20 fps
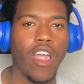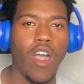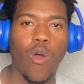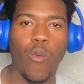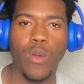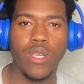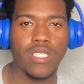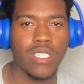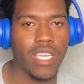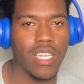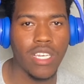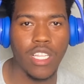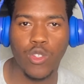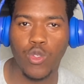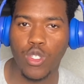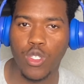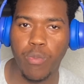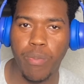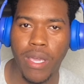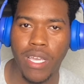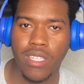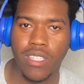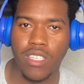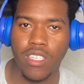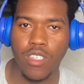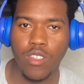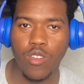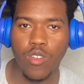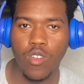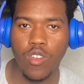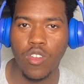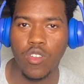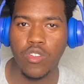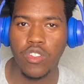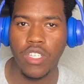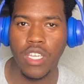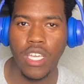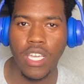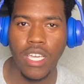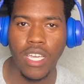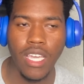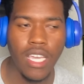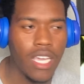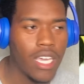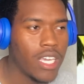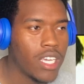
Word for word: always get disrespected. You know what I'm saying?